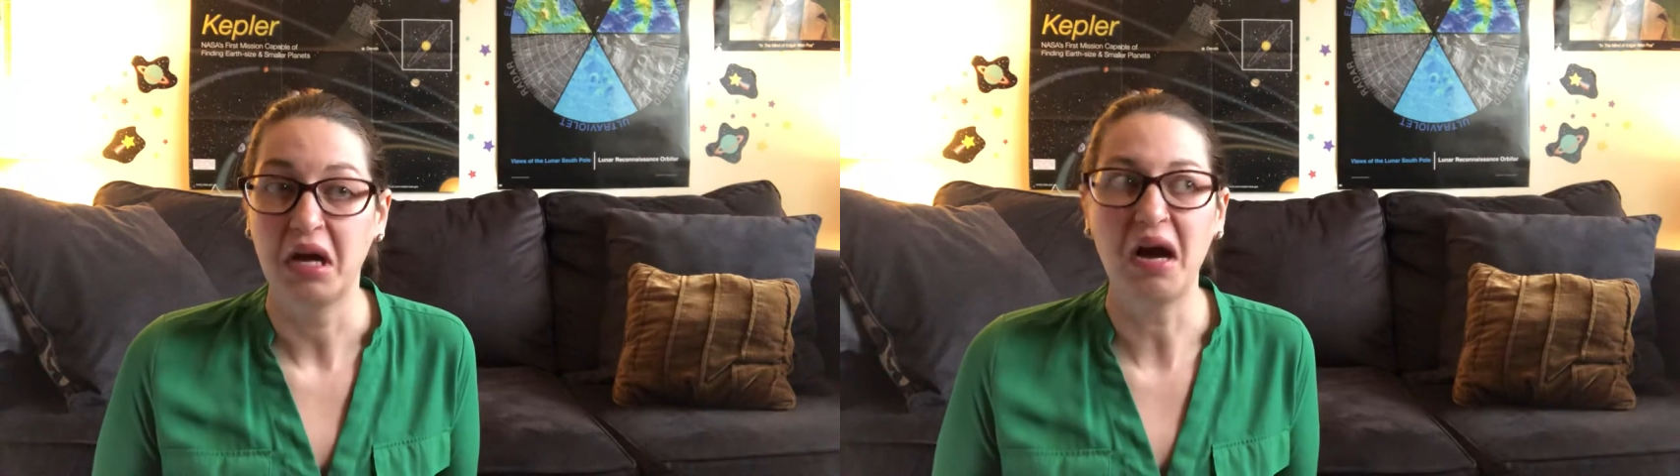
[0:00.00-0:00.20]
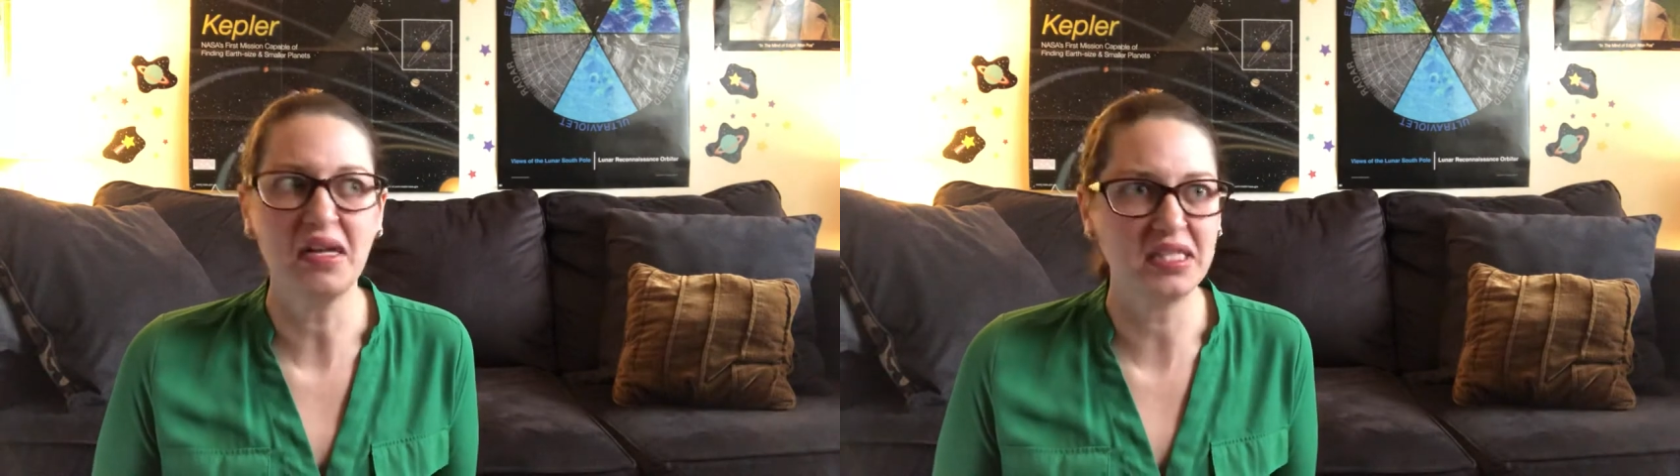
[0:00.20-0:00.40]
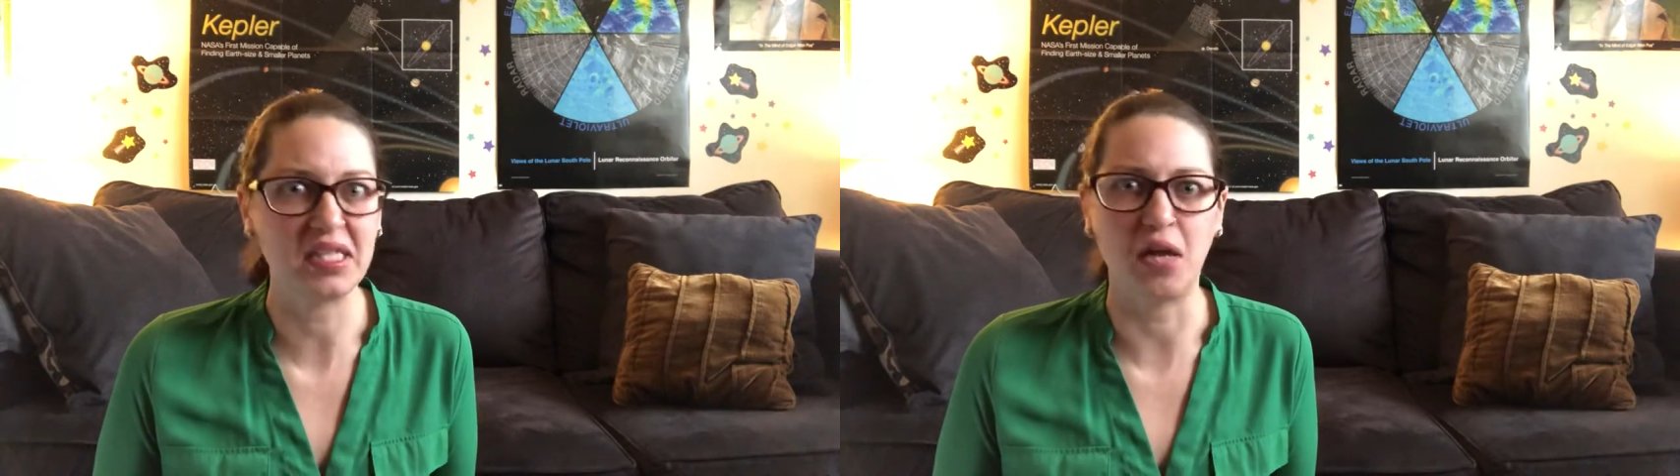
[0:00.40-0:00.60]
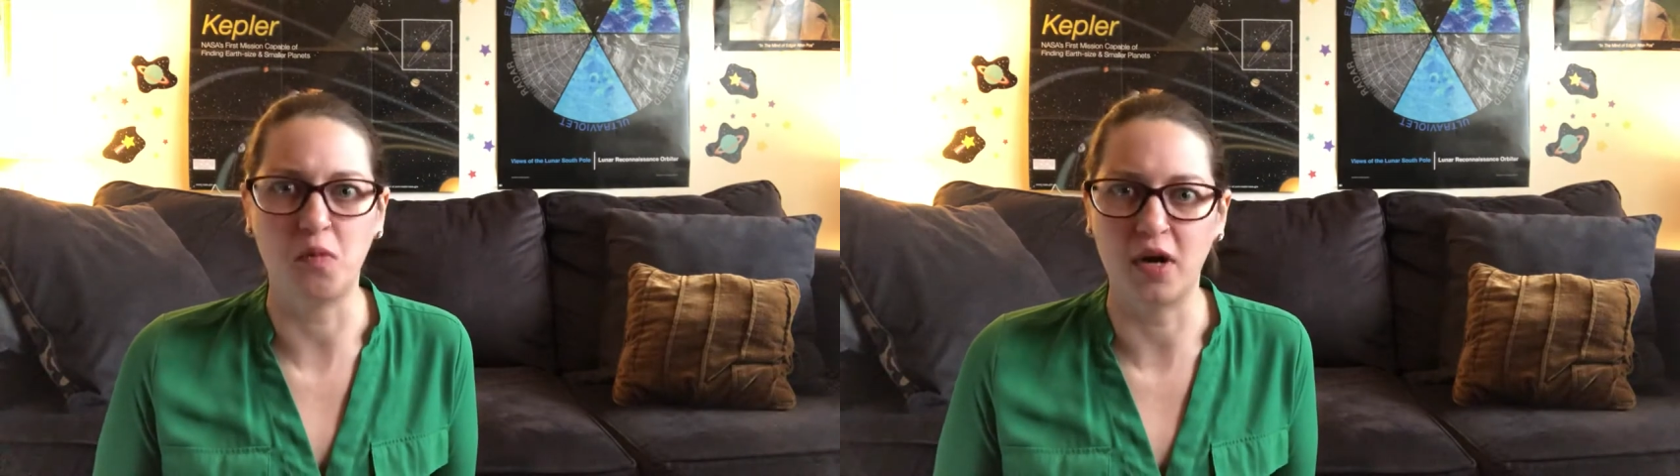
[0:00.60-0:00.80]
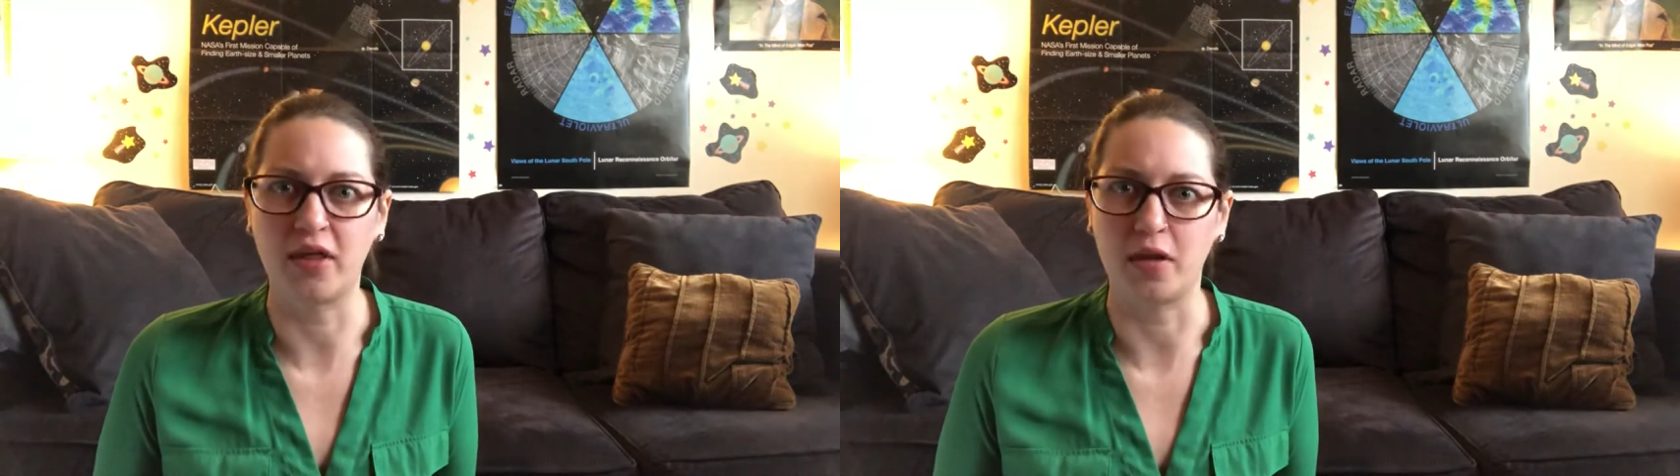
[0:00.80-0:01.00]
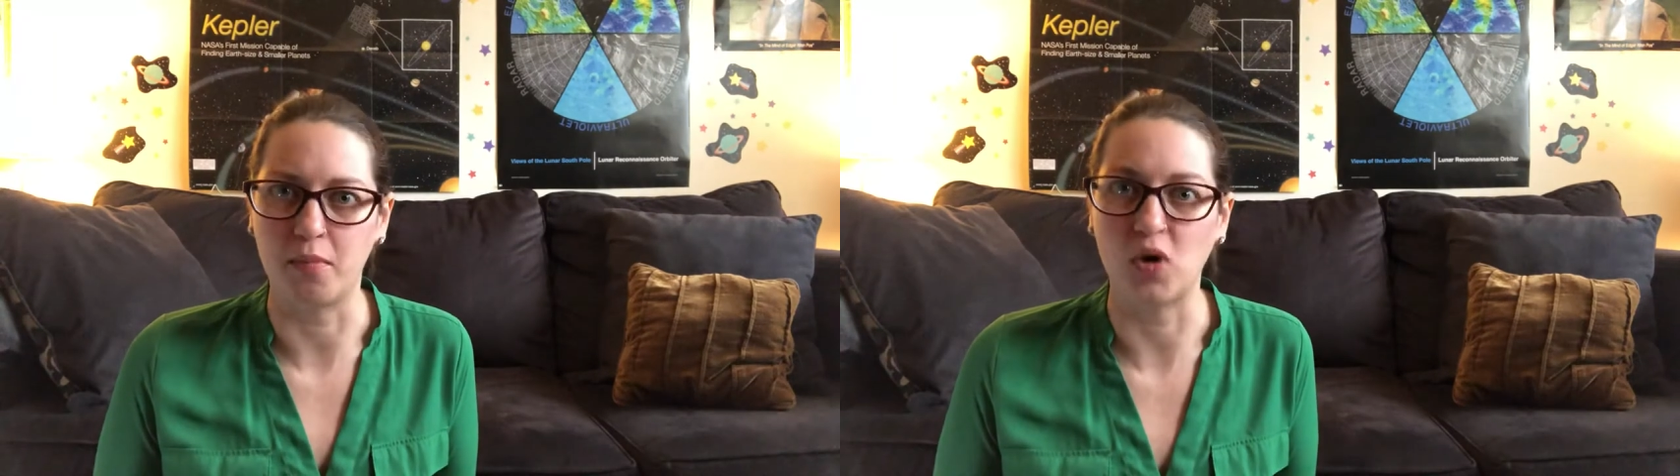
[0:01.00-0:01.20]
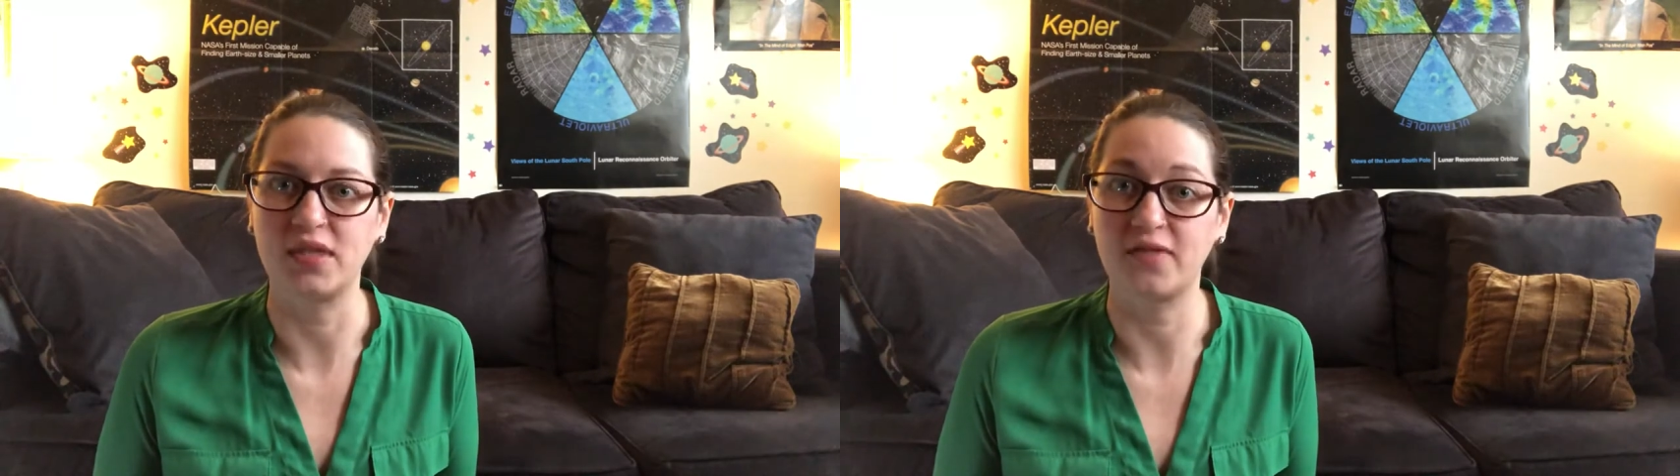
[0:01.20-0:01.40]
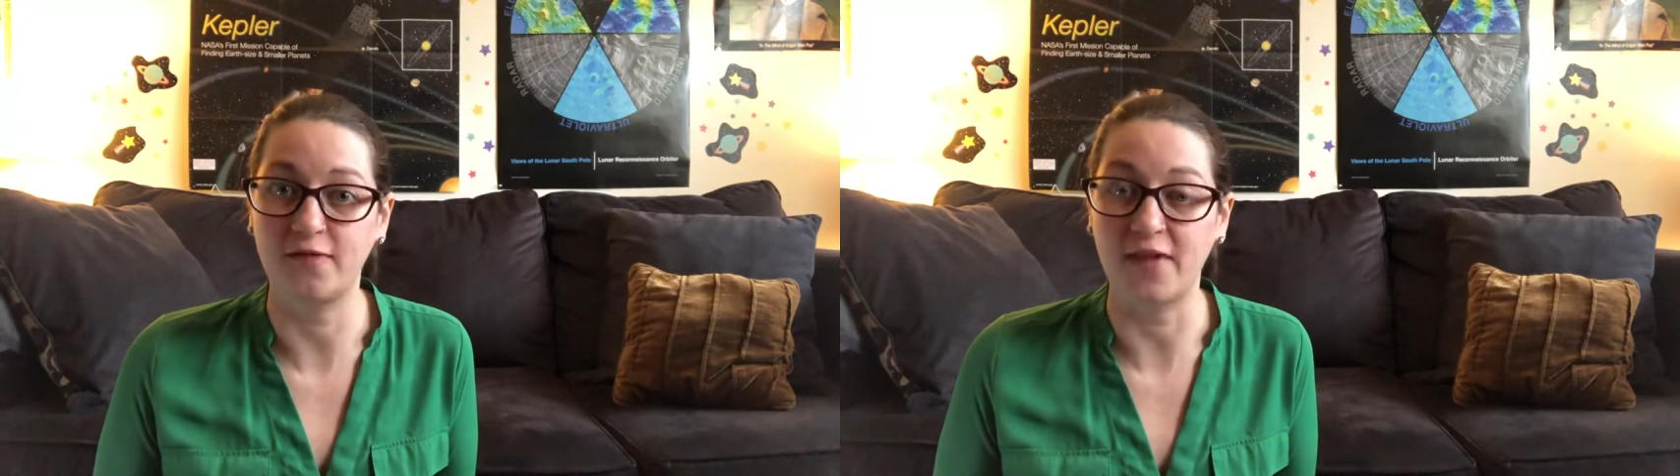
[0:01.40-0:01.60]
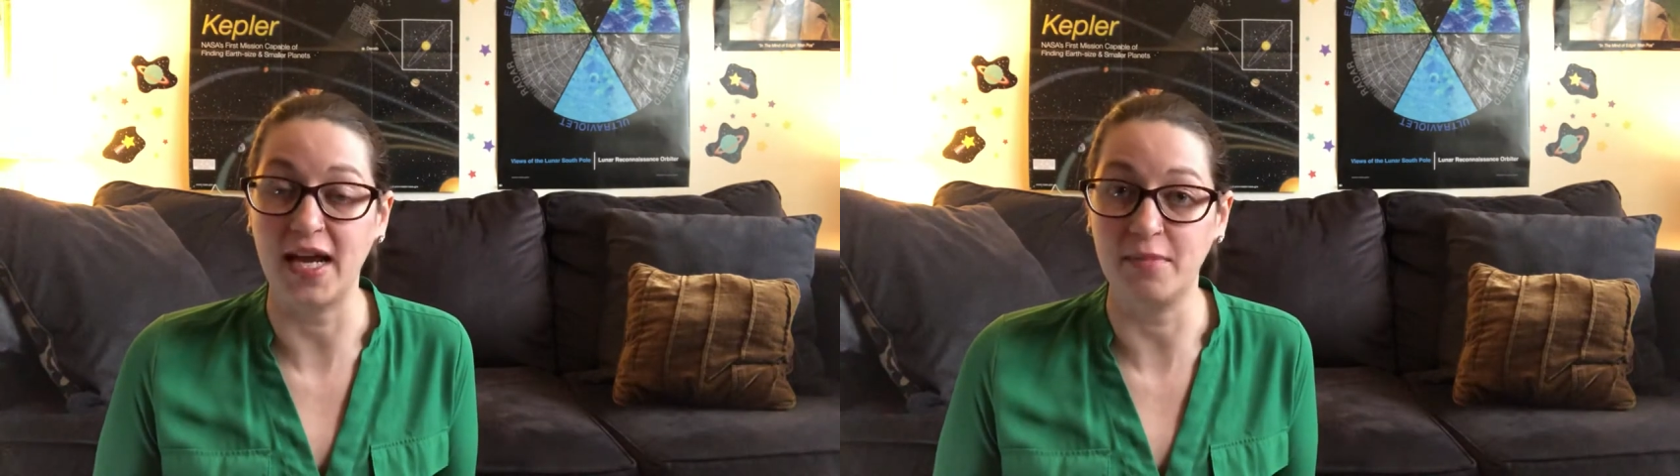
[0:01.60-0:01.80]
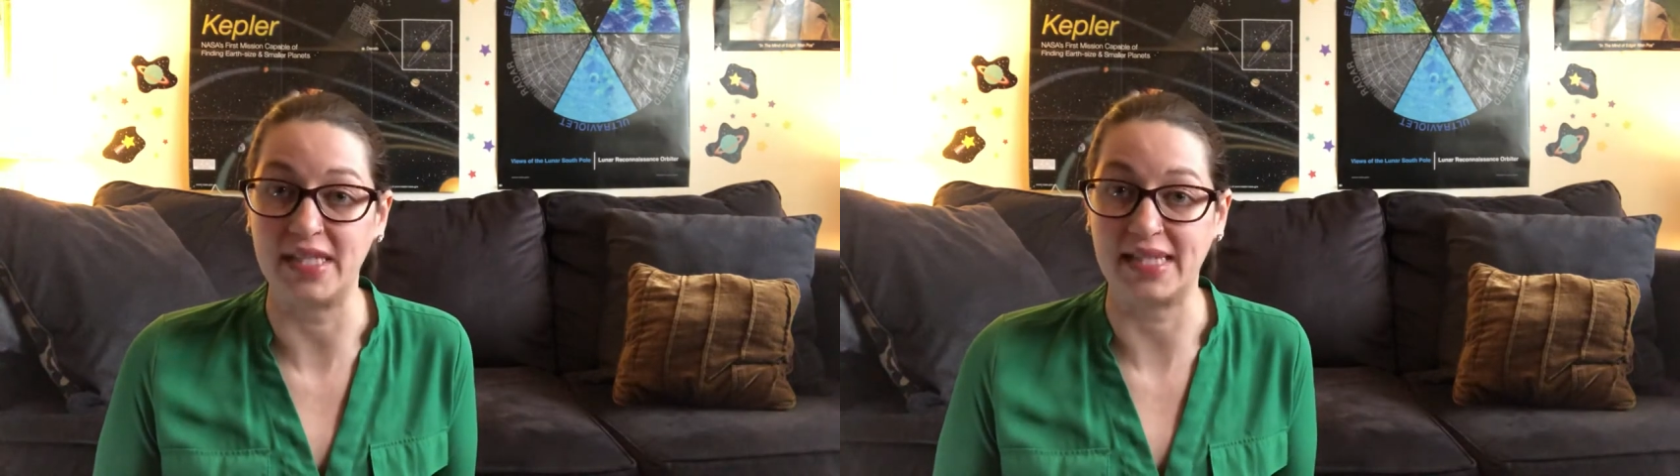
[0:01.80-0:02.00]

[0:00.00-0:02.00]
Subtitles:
I'd say, one of the most famous